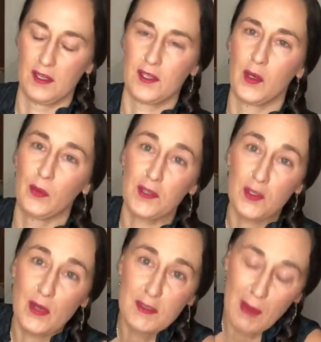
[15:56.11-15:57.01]
So I'm gonna
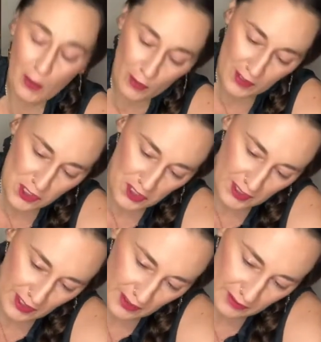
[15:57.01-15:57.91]
squeeze my orange in
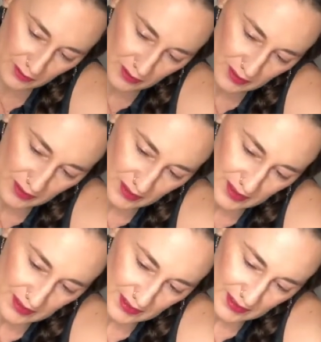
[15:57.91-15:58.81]
there,
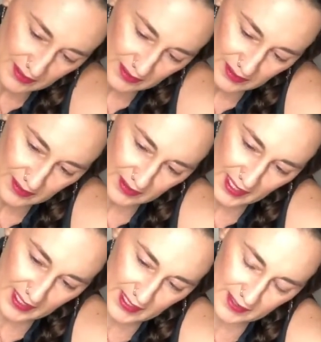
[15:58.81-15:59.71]

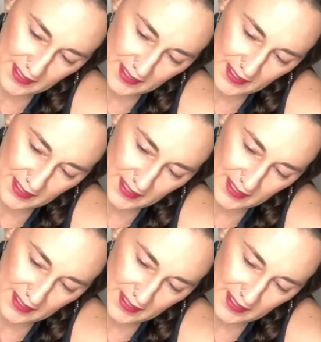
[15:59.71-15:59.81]
and